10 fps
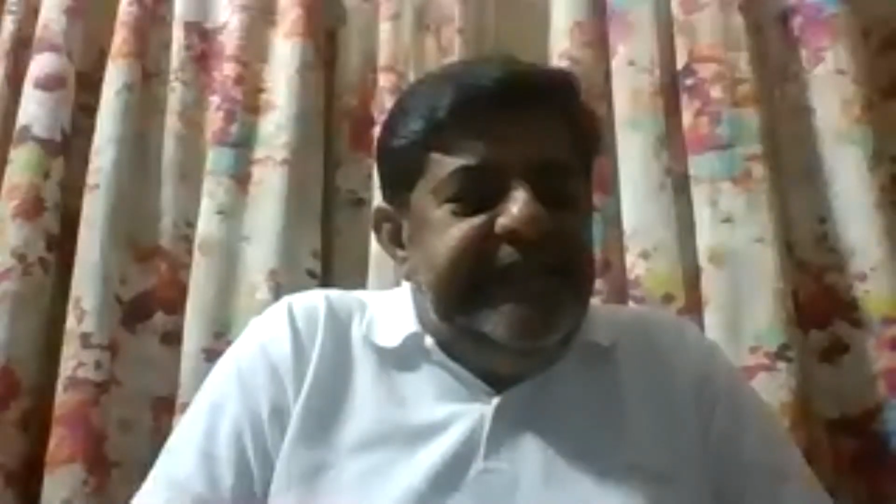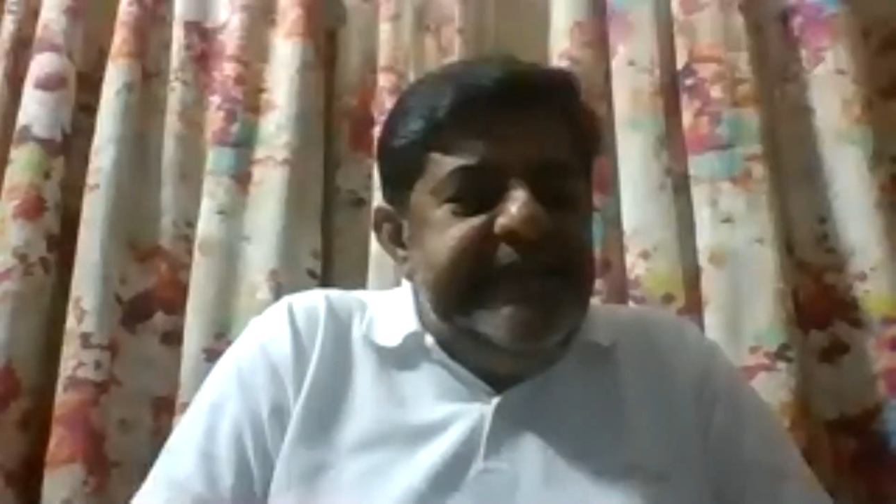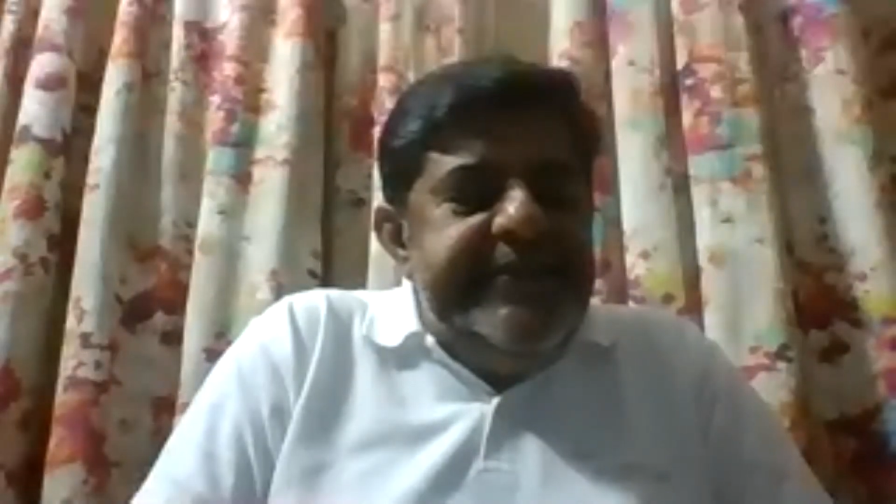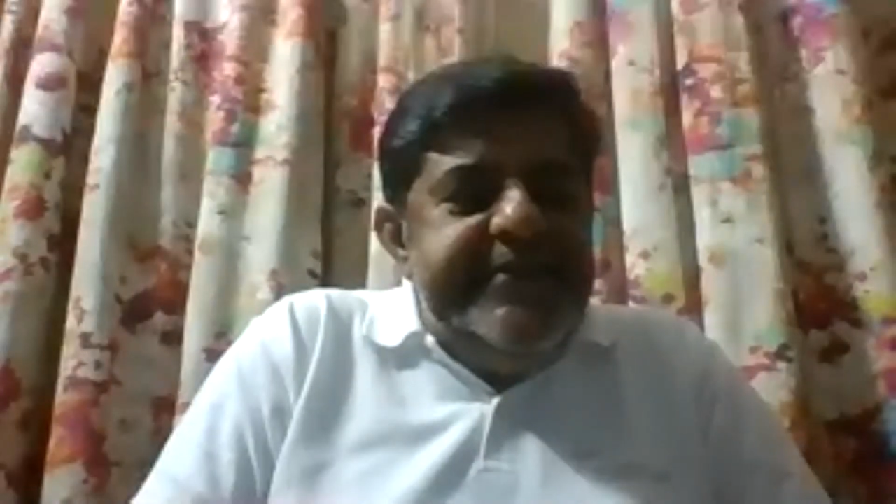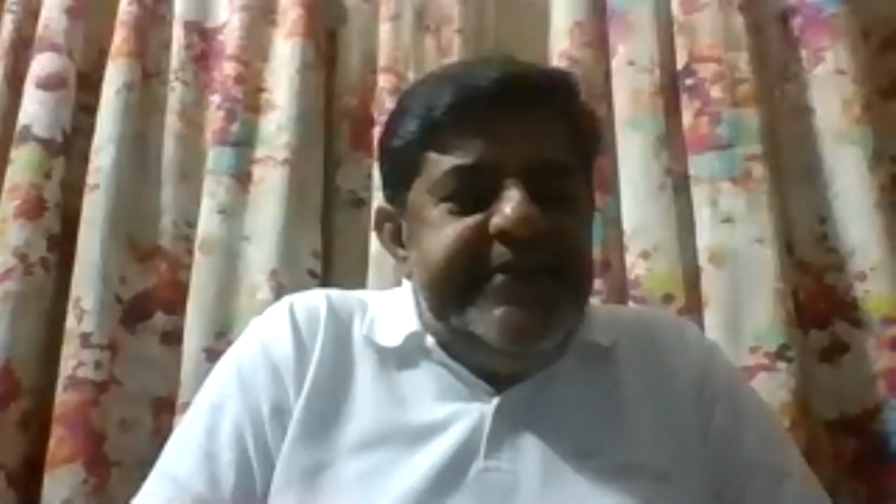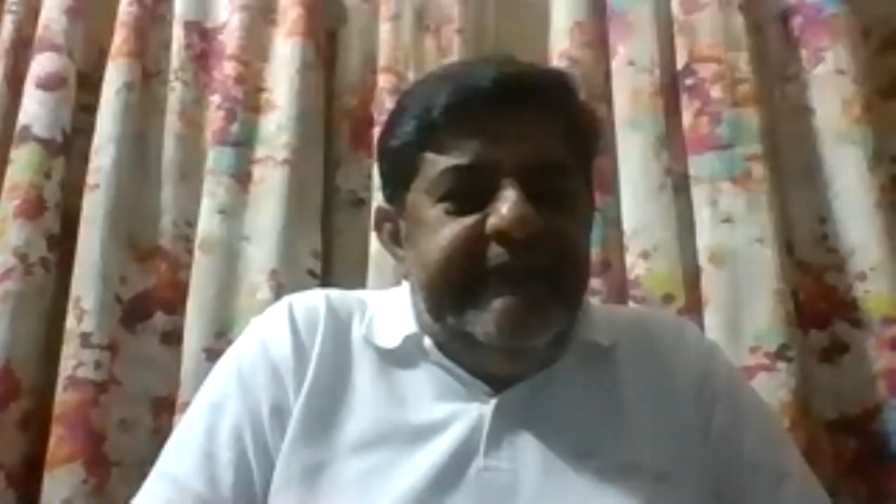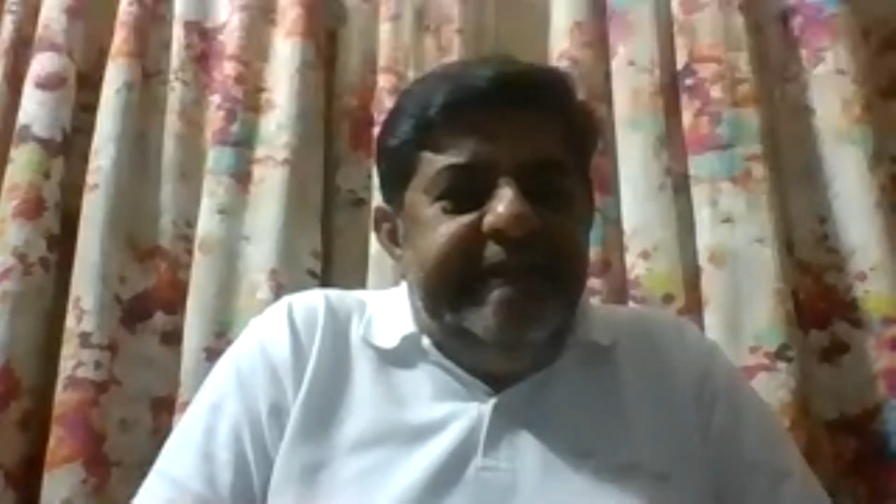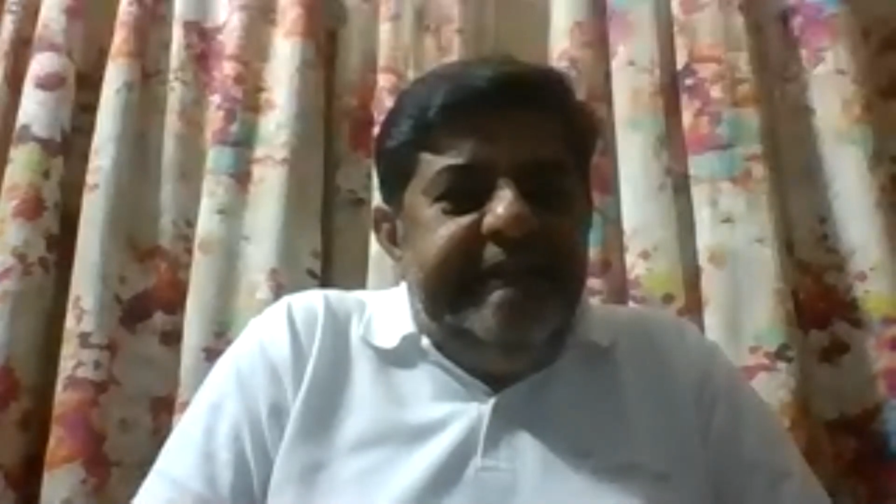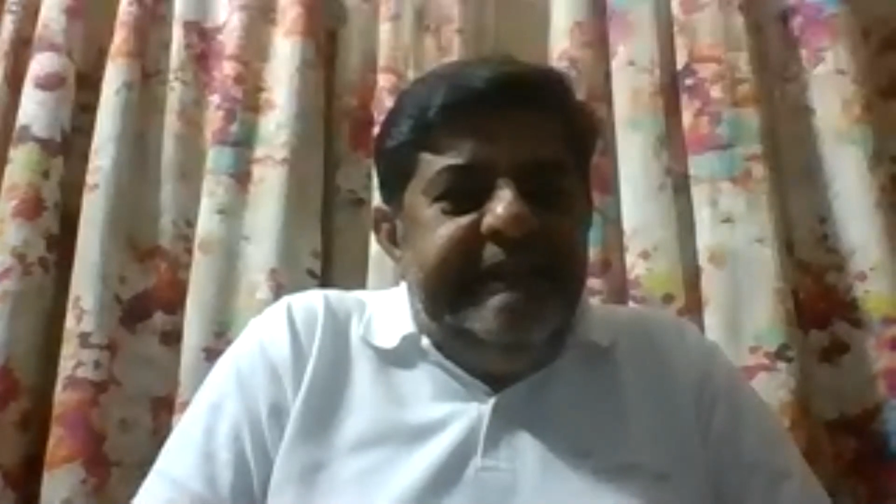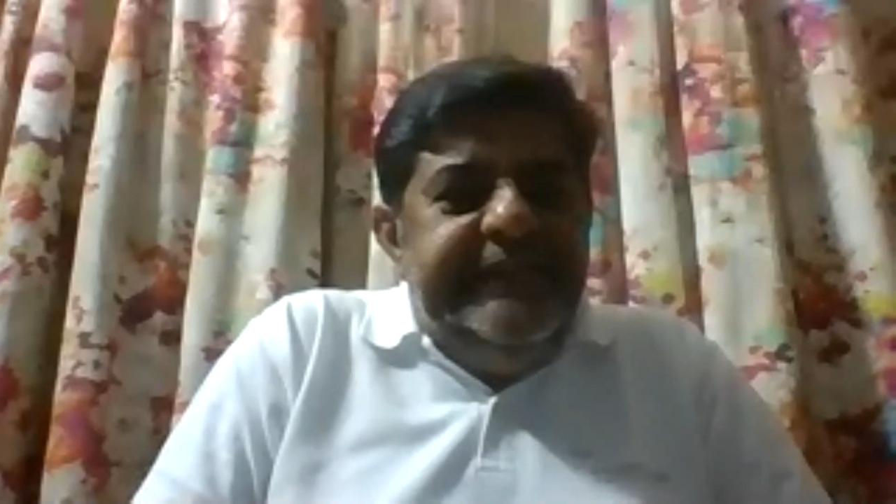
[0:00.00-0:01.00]
or
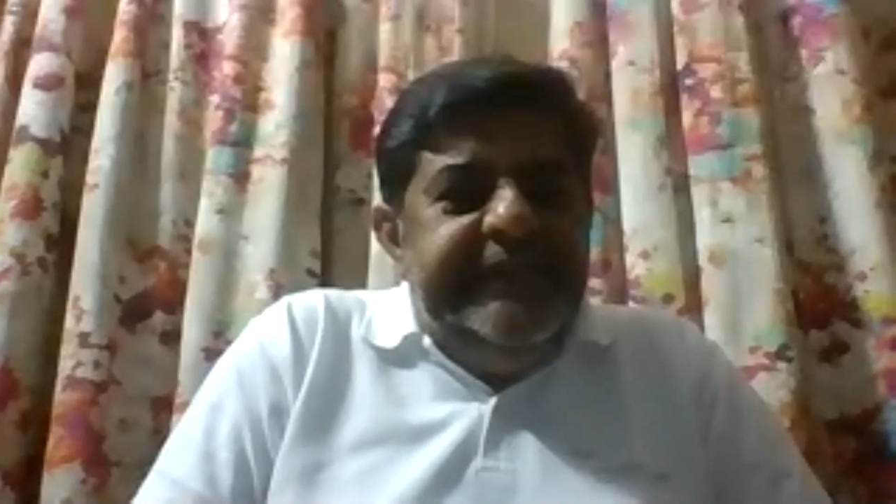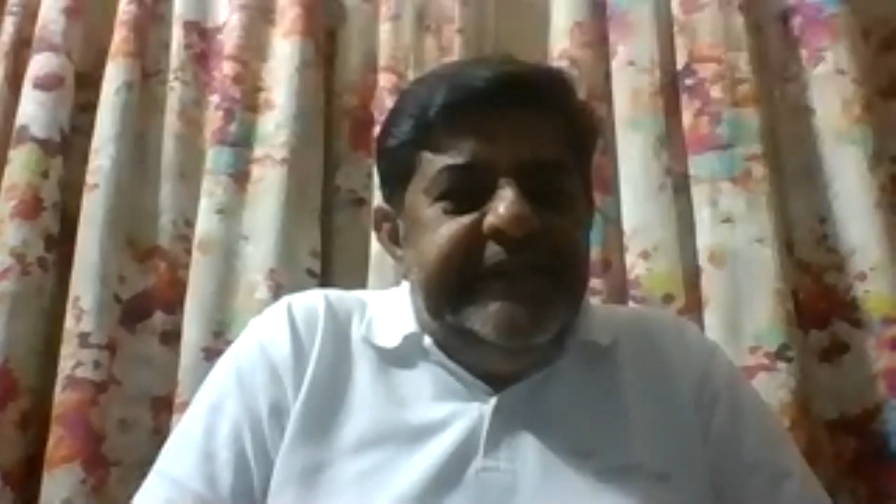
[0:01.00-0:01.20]
quarter of